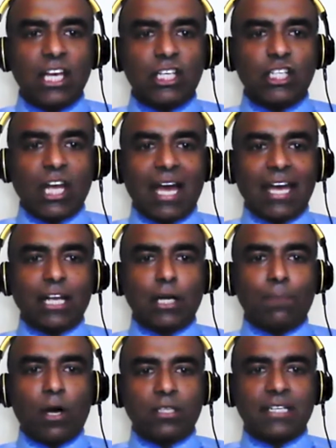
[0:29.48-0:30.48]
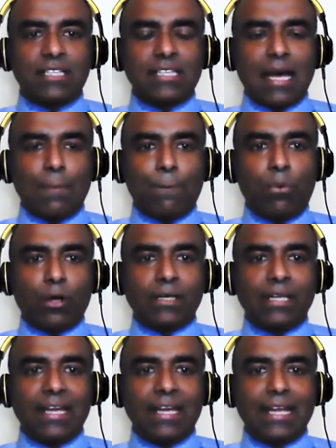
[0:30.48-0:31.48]
Shanghai Composite is up
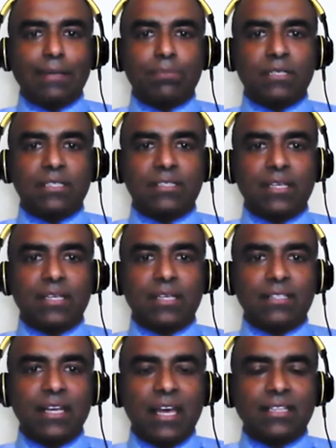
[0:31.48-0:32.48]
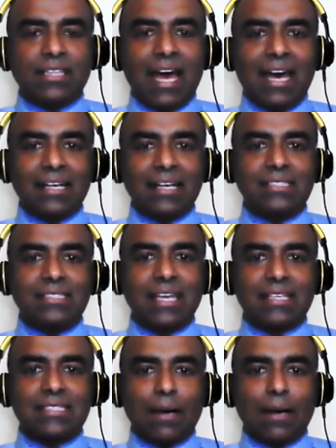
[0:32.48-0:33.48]
0.88%. The Hang
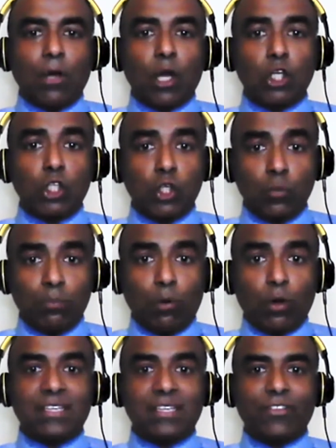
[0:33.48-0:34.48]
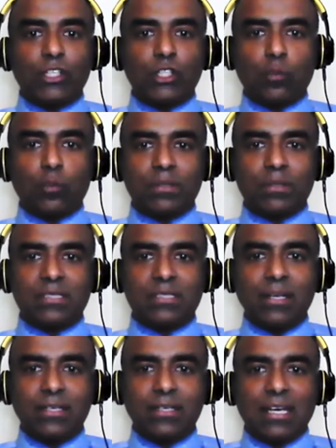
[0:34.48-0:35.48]
Seng is up
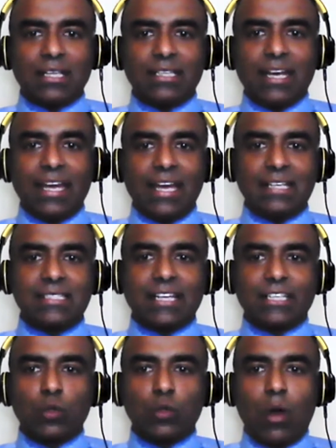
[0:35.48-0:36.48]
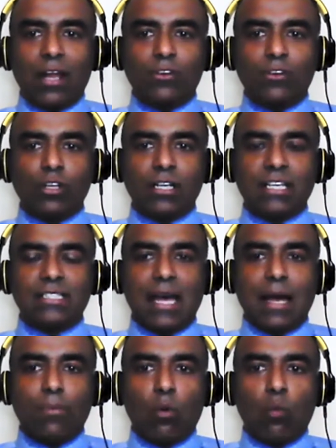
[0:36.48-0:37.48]
2.72%. The ASX 200 is
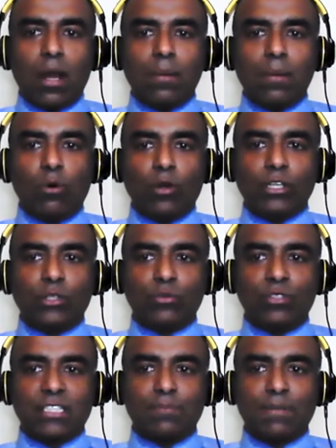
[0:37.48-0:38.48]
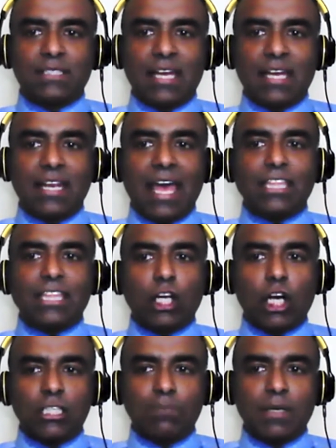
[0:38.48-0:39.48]
up 1.26%. And the
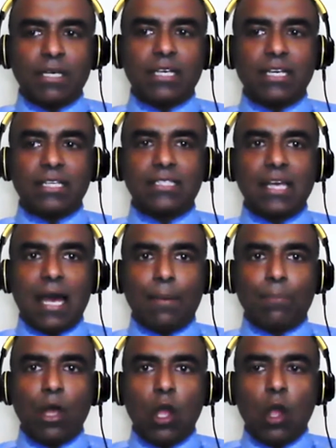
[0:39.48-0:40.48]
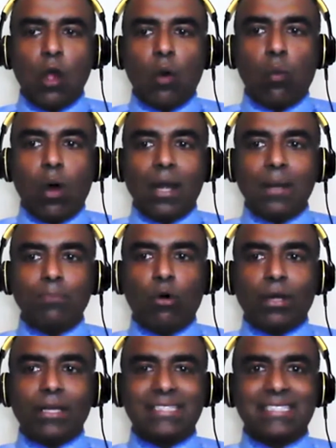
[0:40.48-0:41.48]
Kospi is up
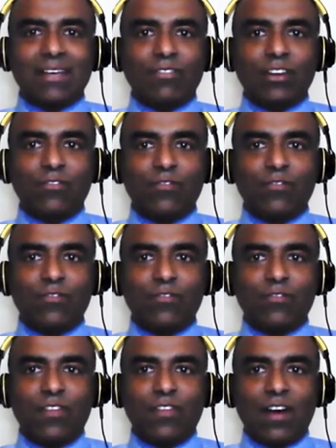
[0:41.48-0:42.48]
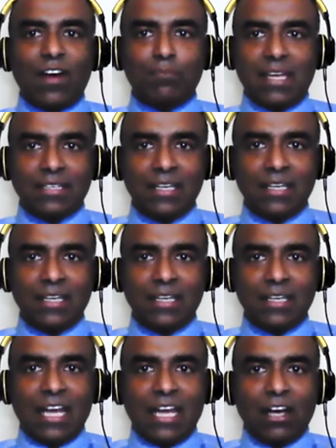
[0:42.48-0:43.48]
1.75%.
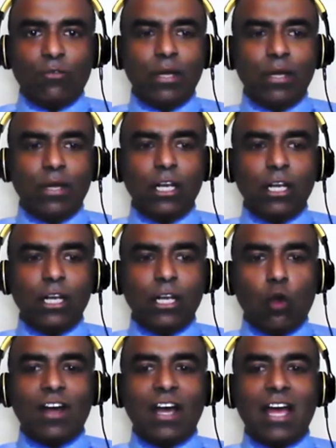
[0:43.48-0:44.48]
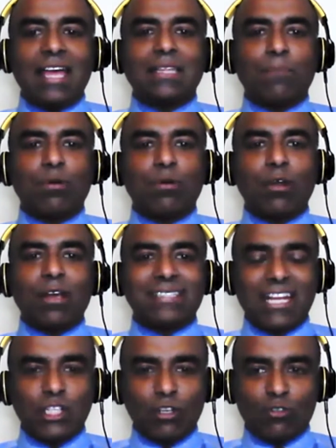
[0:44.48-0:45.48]
Now, if we look over at the
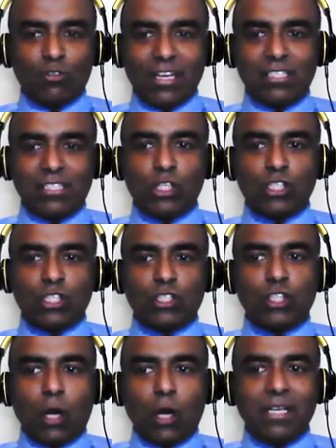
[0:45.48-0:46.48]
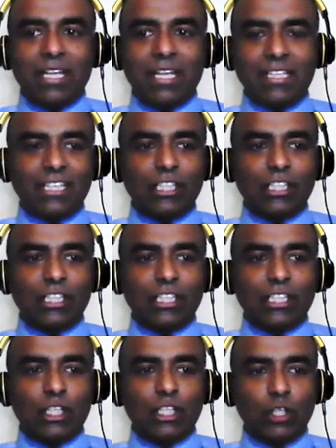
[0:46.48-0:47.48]
presidential race, which is dominating the
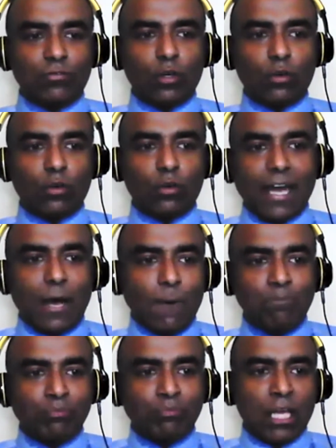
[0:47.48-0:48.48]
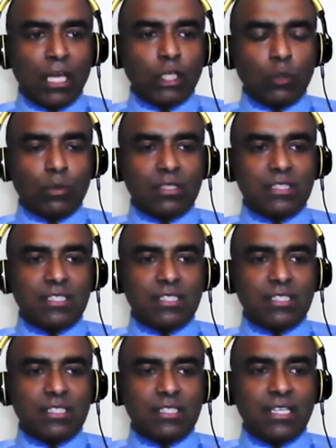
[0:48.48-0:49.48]
news flow right now, you will
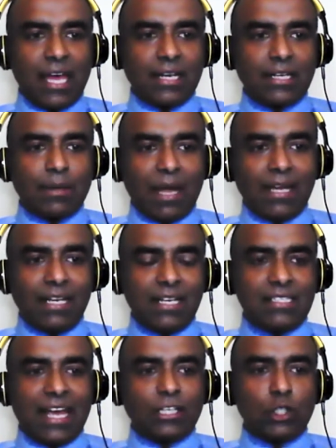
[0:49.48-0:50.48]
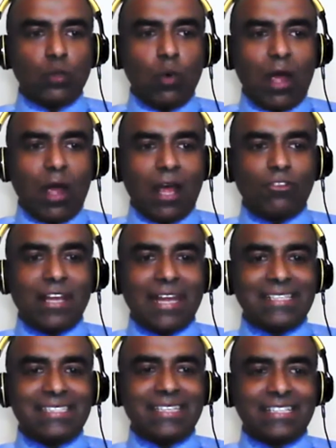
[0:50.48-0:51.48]
see that Biden is at
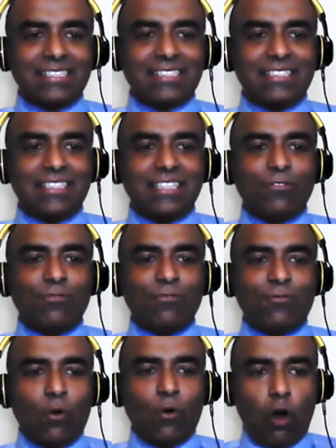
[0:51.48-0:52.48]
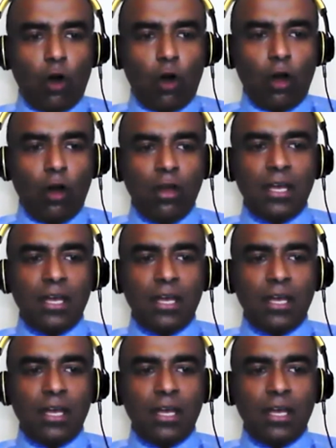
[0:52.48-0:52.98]
264